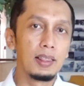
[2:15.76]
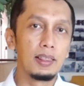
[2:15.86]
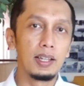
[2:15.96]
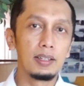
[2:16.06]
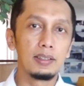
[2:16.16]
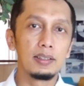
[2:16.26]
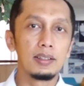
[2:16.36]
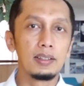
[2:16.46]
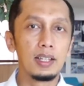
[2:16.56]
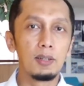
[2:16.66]
then
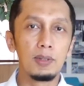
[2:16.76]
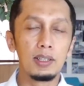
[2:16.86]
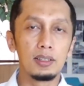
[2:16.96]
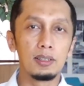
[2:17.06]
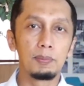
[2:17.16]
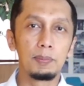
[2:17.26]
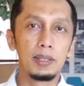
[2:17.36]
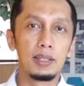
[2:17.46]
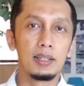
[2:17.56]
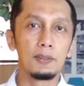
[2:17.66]
they will not
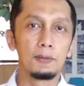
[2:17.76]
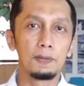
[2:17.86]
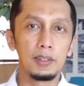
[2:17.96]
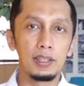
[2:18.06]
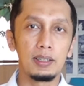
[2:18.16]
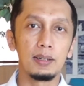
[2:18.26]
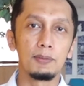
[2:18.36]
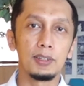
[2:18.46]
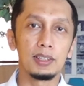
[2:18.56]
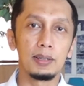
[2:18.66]
be very
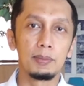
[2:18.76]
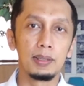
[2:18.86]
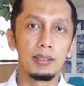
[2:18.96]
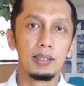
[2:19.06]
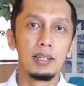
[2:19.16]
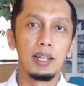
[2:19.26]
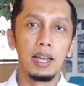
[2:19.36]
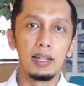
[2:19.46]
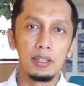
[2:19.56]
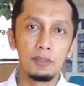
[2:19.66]
comfortable
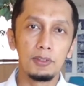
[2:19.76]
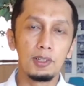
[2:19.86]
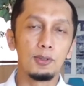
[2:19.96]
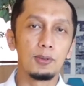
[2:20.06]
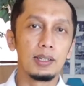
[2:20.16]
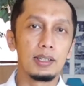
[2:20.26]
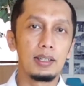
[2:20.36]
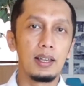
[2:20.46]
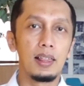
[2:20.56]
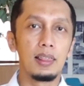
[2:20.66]
and eventually
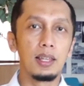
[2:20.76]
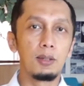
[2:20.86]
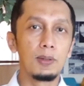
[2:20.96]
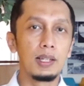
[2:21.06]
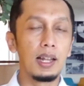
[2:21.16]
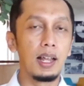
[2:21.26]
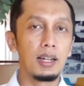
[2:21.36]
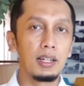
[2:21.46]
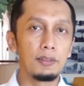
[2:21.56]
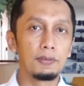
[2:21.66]
they will
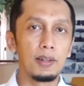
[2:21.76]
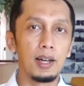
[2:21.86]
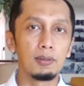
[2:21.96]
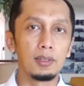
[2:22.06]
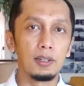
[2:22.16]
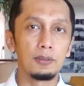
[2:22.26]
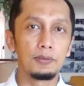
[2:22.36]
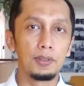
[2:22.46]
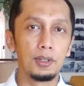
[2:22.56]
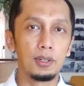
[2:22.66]
leave out of
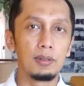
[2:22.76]
your